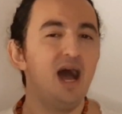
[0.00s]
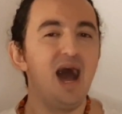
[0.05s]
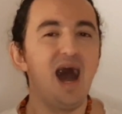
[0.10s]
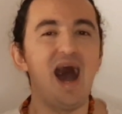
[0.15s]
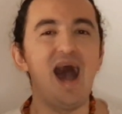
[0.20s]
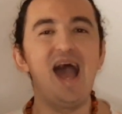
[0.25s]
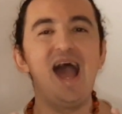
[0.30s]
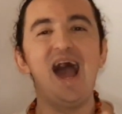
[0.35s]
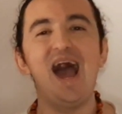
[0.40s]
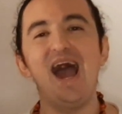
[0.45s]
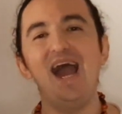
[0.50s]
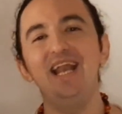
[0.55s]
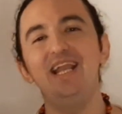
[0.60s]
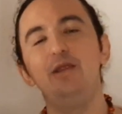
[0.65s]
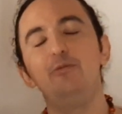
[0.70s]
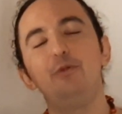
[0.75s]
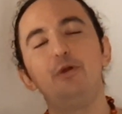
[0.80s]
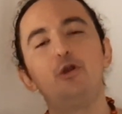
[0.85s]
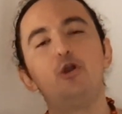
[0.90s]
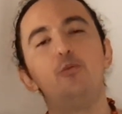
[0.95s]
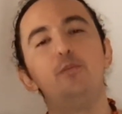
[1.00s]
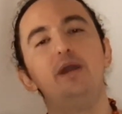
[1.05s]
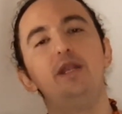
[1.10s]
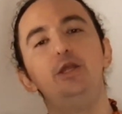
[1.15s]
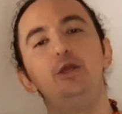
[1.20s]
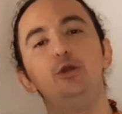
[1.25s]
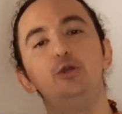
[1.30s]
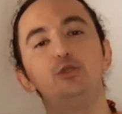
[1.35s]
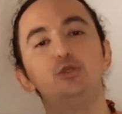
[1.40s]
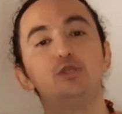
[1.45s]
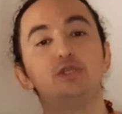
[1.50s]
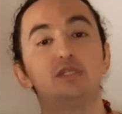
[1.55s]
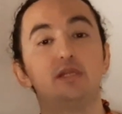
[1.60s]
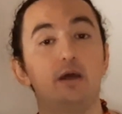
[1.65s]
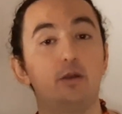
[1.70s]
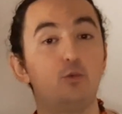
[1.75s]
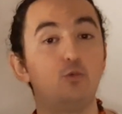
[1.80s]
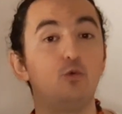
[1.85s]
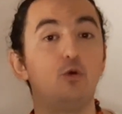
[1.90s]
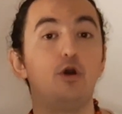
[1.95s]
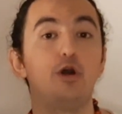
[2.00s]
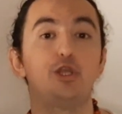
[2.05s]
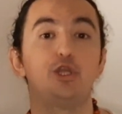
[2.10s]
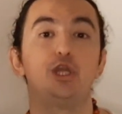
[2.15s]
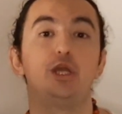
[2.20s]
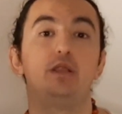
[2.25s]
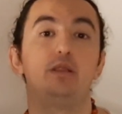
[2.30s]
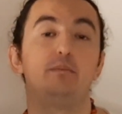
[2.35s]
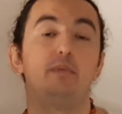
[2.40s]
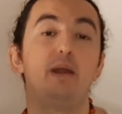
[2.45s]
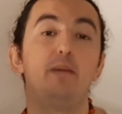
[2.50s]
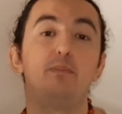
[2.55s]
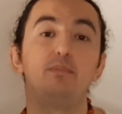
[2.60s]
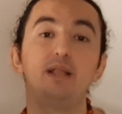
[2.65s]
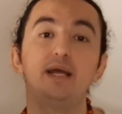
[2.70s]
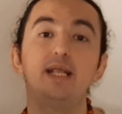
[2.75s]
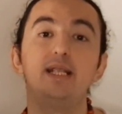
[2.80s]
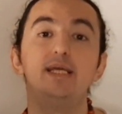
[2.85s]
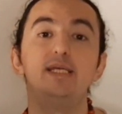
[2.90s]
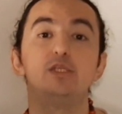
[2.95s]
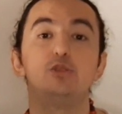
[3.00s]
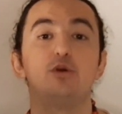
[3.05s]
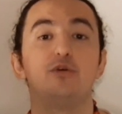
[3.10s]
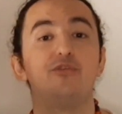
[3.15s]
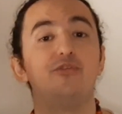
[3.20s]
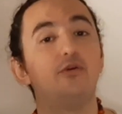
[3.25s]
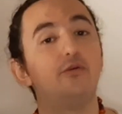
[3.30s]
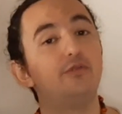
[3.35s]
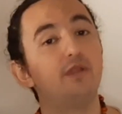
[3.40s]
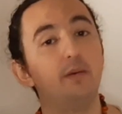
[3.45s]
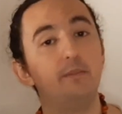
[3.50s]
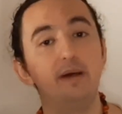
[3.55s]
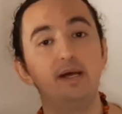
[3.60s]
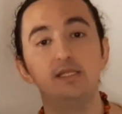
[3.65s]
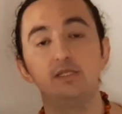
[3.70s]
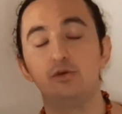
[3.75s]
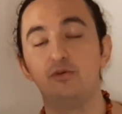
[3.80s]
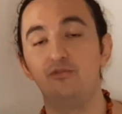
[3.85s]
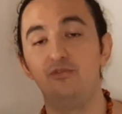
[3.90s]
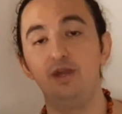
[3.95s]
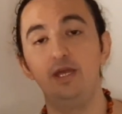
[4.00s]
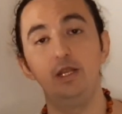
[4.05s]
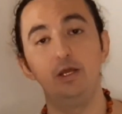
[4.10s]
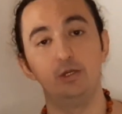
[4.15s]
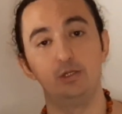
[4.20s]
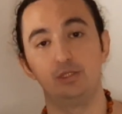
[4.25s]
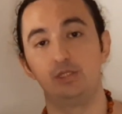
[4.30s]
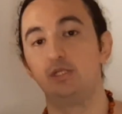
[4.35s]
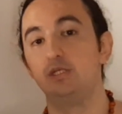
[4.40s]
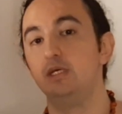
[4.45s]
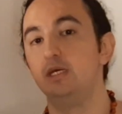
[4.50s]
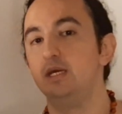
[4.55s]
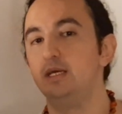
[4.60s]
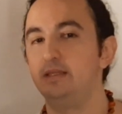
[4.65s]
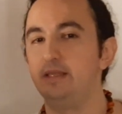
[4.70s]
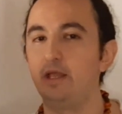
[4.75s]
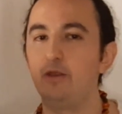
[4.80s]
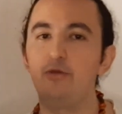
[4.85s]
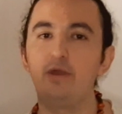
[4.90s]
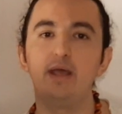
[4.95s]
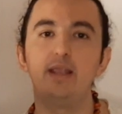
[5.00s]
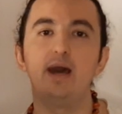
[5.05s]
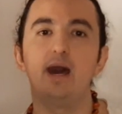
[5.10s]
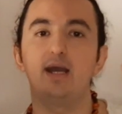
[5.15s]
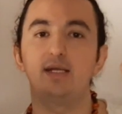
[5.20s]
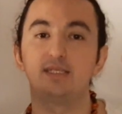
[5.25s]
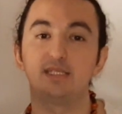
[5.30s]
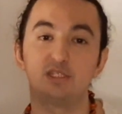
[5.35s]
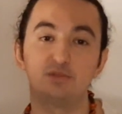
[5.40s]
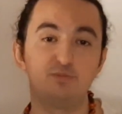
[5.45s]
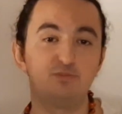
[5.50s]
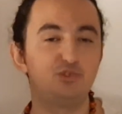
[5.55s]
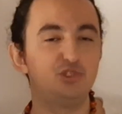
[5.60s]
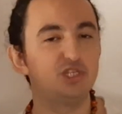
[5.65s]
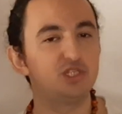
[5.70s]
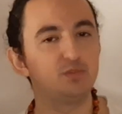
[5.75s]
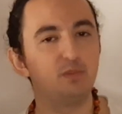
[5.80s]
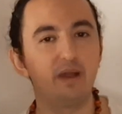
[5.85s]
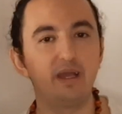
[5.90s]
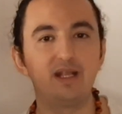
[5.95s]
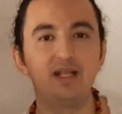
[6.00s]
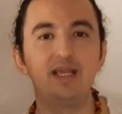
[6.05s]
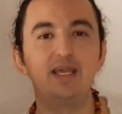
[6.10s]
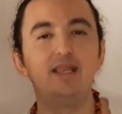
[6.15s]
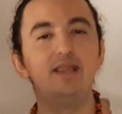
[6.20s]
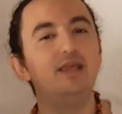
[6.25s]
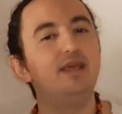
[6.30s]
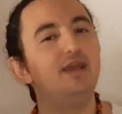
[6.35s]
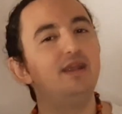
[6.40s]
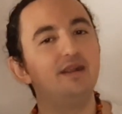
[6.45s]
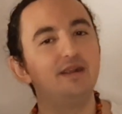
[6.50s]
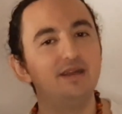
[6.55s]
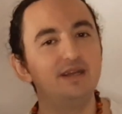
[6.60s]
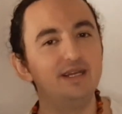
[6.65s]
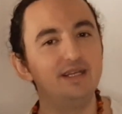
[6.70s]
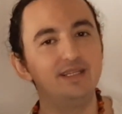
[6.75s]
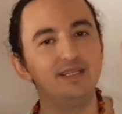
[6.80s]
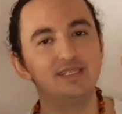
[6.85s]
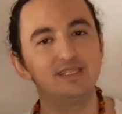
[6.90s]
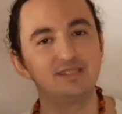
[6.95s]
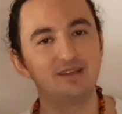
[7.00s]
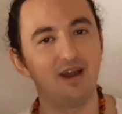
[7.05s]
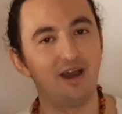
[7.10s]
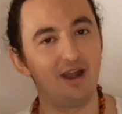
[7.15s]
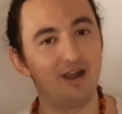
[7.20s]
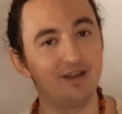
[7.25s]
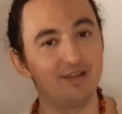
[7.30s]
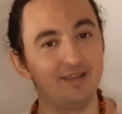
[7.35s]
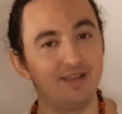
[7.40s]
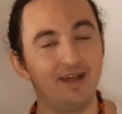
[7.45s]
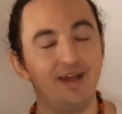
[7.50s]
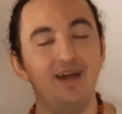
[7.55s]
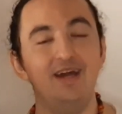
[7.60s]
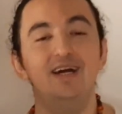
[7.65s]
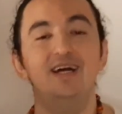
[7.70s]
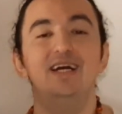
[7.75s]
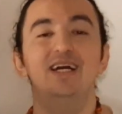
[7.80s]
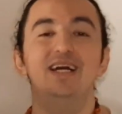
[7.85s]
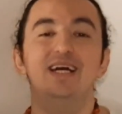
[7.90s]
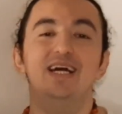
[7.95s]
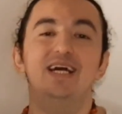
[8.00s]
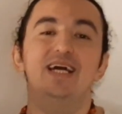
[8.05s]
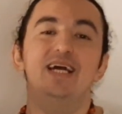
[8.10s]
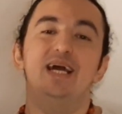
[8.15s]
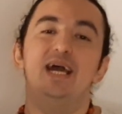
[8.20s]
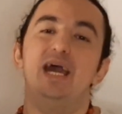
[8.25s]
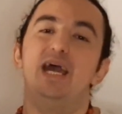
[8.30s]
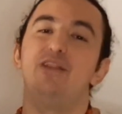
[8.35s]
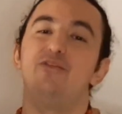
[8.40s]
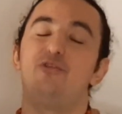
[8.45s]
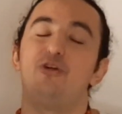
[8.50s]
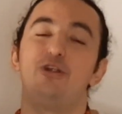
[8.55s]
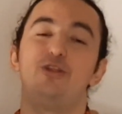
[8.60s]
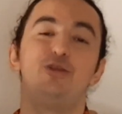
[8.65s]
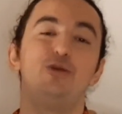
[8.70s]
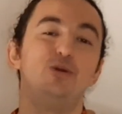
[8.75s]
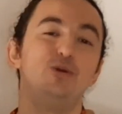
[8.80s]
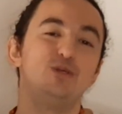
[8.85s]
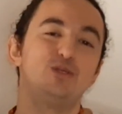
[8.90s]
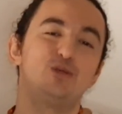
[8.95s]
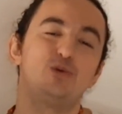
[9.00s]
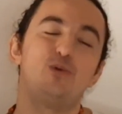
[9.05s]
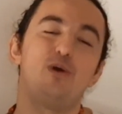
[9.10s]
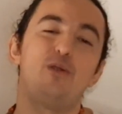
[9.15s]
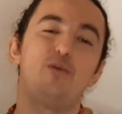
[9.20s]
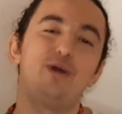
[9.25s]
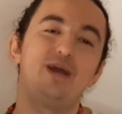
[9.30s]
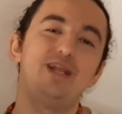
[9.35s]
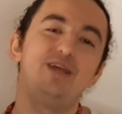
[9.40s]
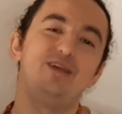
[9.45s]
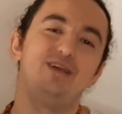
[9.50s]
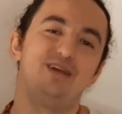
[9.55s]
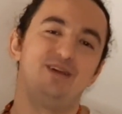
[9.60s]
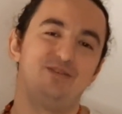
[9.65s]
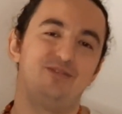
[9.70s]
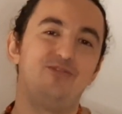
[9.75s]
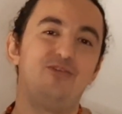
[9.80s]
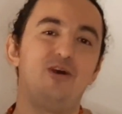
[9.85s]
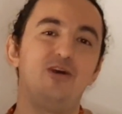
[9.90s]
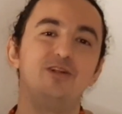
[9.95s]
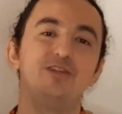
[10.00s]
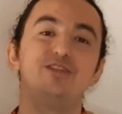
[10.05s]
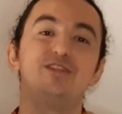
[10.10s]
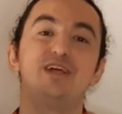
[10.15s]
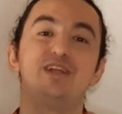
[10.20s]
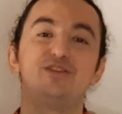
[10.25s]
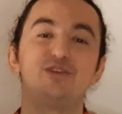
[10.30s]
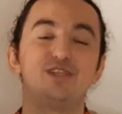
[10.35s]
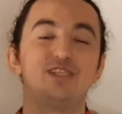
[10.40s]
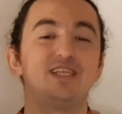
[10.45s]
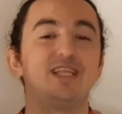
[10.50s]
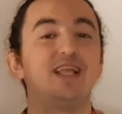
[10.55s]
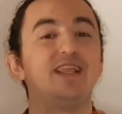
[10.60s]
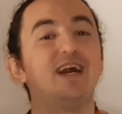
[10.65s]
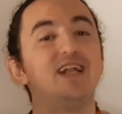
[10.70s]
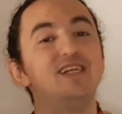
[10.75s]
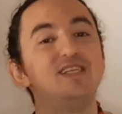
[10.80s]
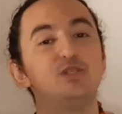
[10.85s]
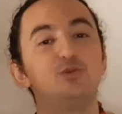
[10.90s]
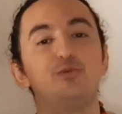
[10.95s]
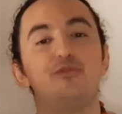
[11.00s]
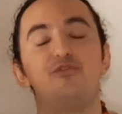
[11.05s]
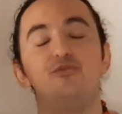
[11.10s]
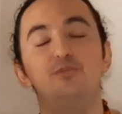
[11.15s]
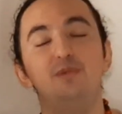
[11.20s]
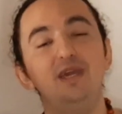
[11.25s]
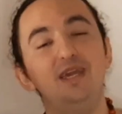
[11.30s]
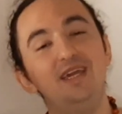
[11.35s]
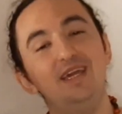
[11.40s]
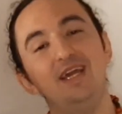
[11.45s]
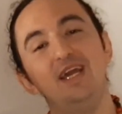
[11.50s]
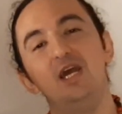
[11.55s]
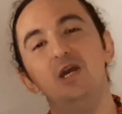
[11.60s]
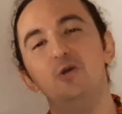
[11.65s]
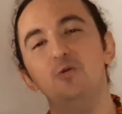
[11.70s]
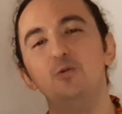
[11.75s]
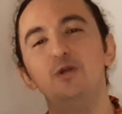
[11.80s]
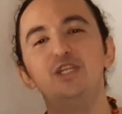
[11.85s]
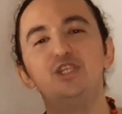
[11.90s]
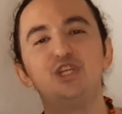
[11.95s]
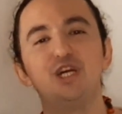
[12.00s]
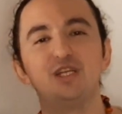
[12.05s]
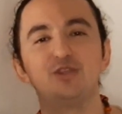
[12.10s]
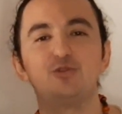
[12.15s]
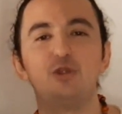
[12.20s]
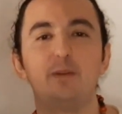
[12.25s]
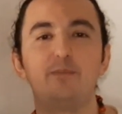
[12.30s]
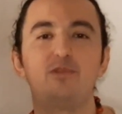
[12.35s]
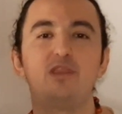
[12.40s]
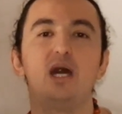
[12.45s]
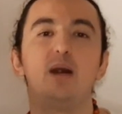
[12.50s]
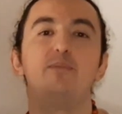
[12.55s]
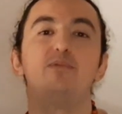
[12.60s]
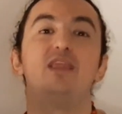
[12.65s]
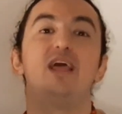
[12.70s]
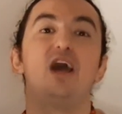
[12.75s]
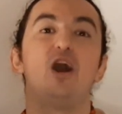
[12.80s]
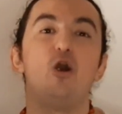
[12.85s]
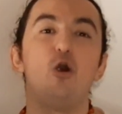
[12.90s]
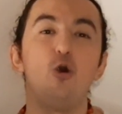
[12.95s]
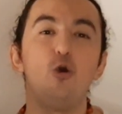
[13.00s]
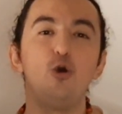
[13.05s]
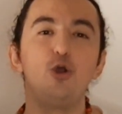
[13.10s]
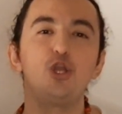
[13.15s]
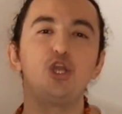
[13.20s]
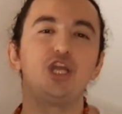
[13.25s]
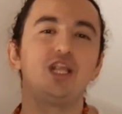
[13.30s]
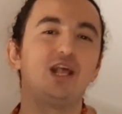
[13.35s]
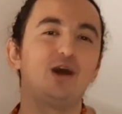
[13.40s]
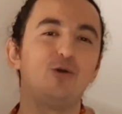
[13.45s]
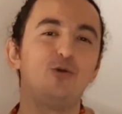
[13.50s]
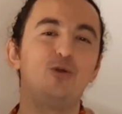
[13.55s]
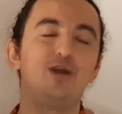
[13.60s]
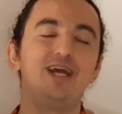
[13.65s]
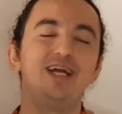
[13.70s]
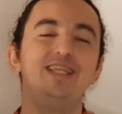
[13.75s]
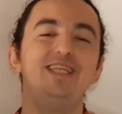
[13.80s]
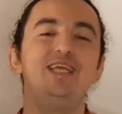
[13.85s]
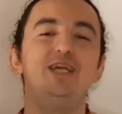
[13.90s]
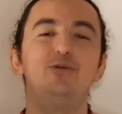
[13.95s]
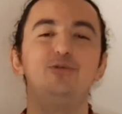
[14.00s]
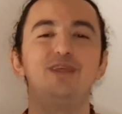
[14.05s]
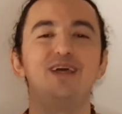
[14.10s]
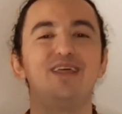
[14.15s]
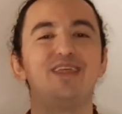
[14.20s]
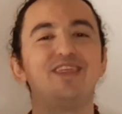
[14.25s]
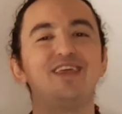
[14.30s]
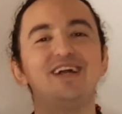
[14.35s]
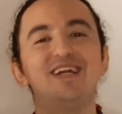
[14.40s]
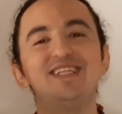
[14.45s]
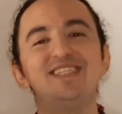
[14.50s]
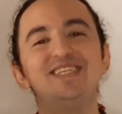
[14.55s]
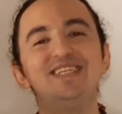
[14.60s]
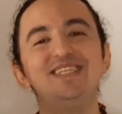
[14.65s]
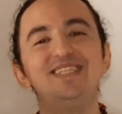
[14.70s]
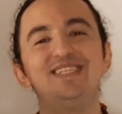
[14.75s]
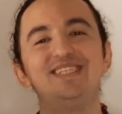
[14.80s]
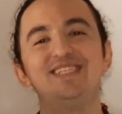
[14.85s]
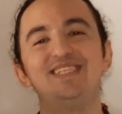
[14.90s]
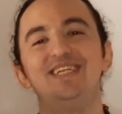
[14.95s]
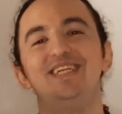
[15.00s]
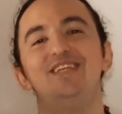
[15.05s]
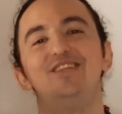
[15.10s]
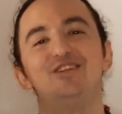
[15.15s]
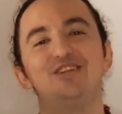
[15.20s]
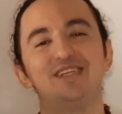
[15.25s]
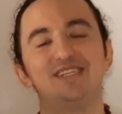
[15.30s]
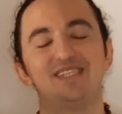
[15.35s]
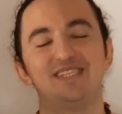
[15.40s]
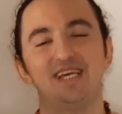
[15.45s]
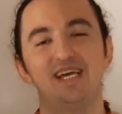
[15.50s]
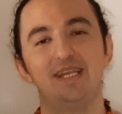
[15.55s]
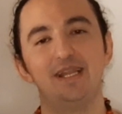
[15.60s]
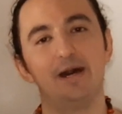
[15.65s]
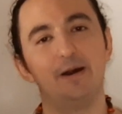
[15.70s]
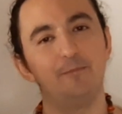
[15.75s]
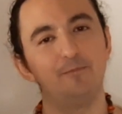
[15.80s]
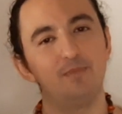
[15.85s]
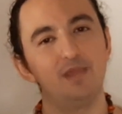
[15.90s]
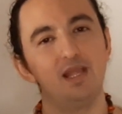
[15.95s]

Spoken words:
I highly recommend you to start watching my playlist of fundamental videos that you can access just by clicking here in this card. And for those who are already following the Trecena analysis with me, we just wrapped up the Lahu Canil, the 13C Trecena.